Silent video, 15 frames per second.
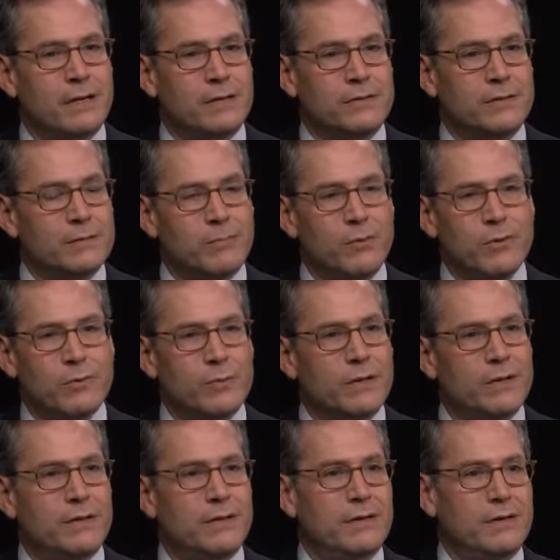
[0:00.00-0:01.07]
to the point where
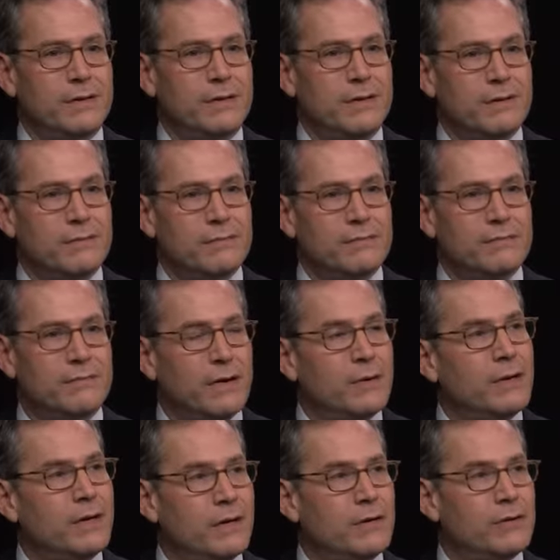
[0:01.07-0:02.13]
they are
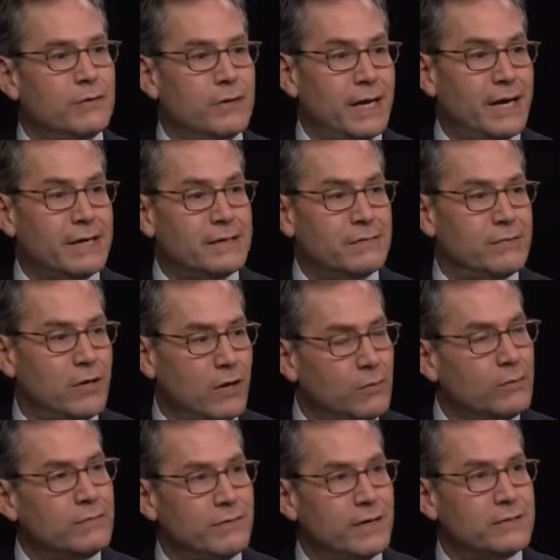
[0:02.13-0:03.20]
very hungry, active
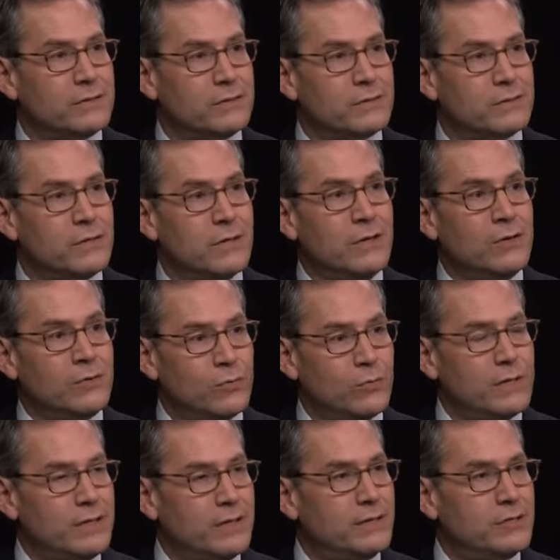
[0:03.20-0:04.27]
co-investors
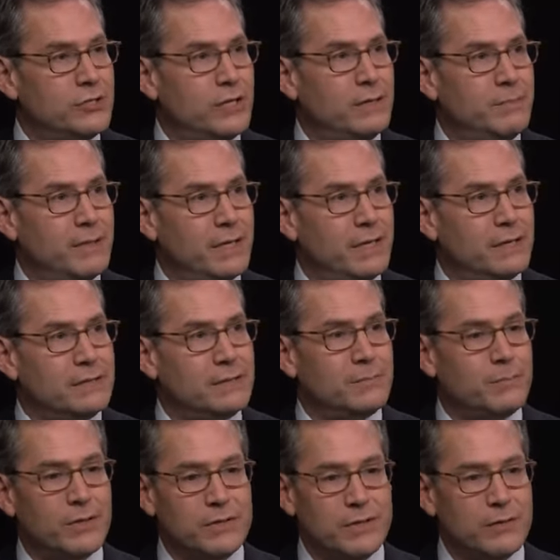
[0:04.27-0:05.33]
with their GPs,
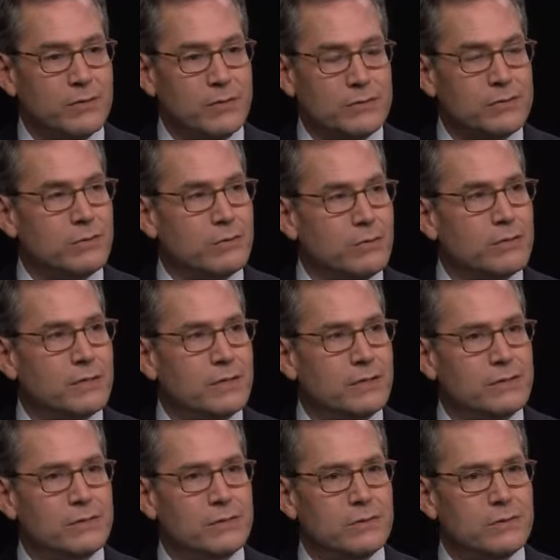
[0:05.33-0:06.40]
but they're also looking
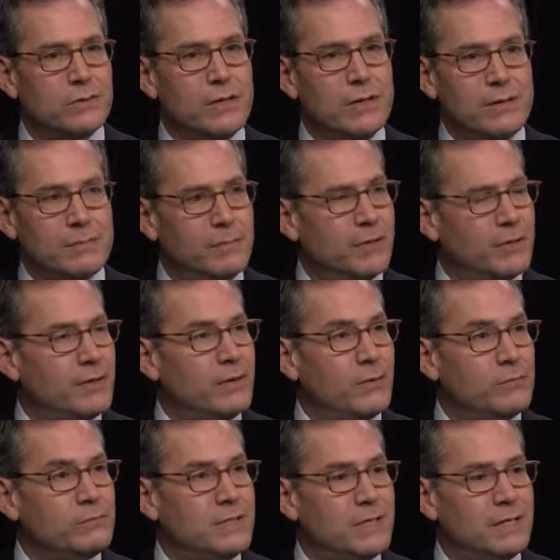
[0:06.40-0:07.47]
to build their
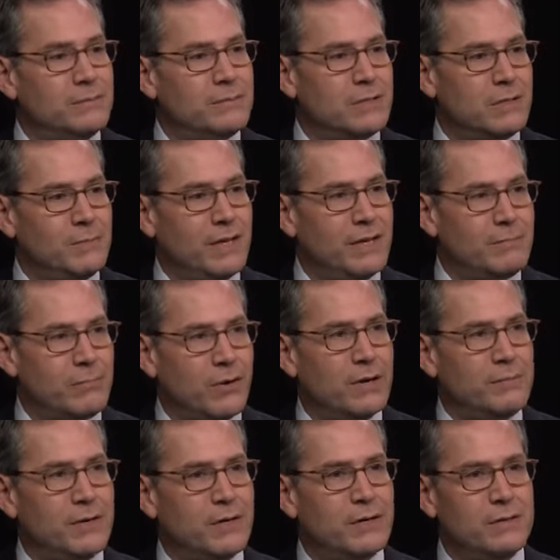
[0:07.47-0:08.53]
own teams to make
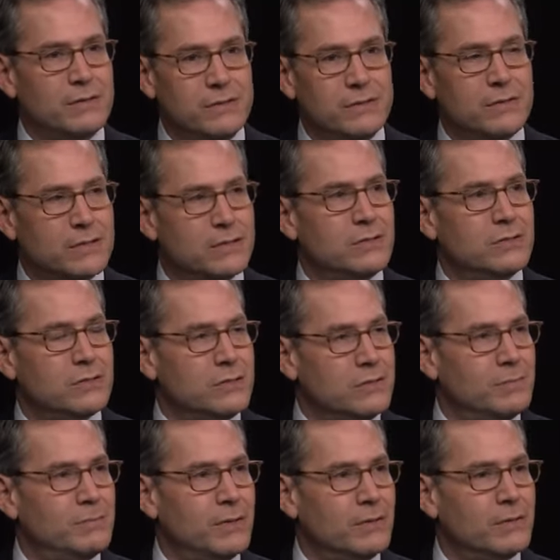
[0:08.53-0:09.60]
primary decisions to
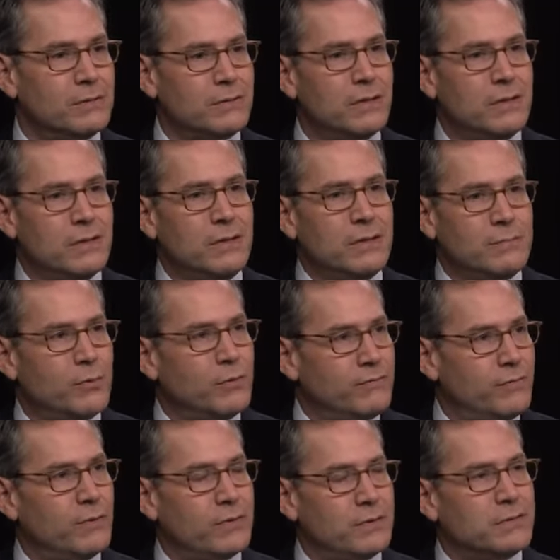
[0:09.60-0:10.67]
build
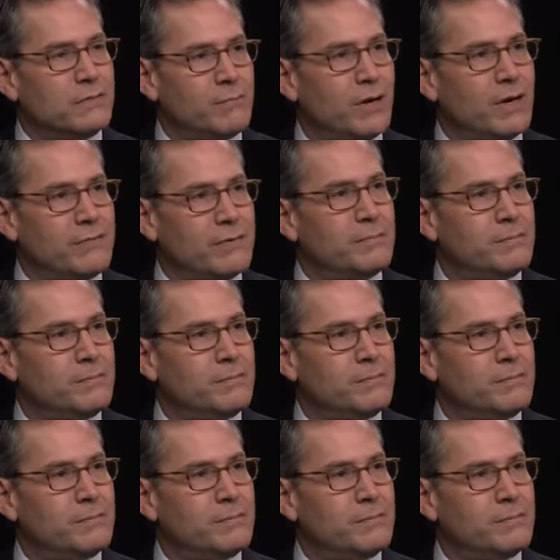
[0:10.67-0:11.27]
portfolios of private